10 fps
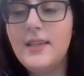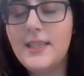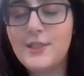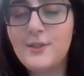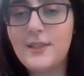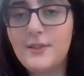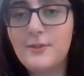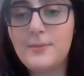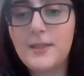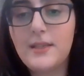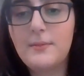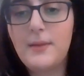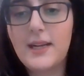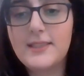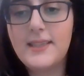he took an Uber
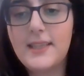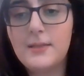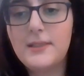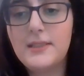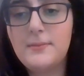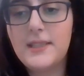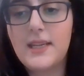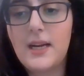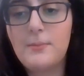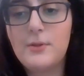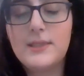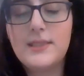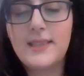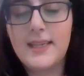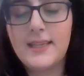back to the Airbnb the couple was
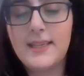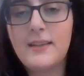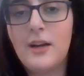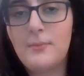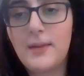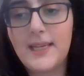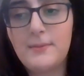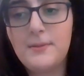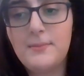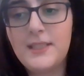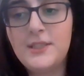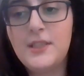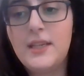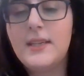staying in on Miami Beach